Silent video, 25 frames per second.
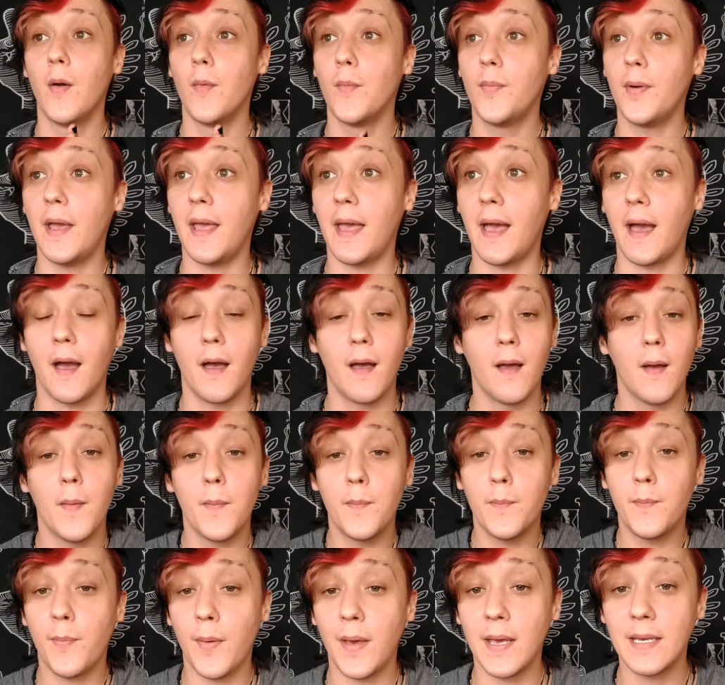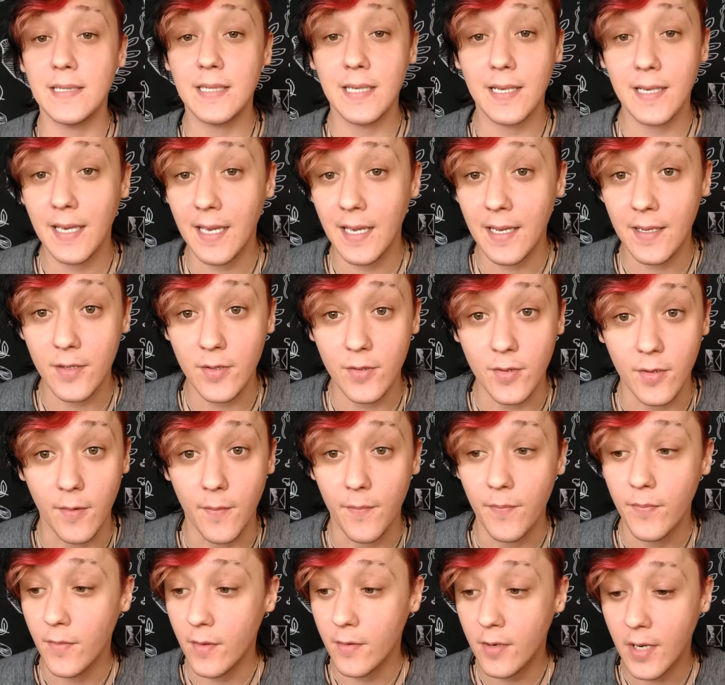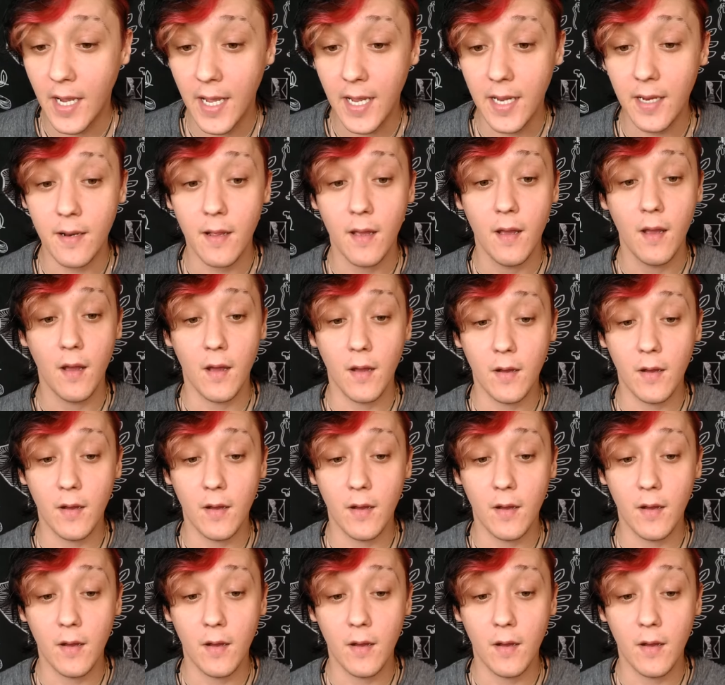But yeah, basic candle, right?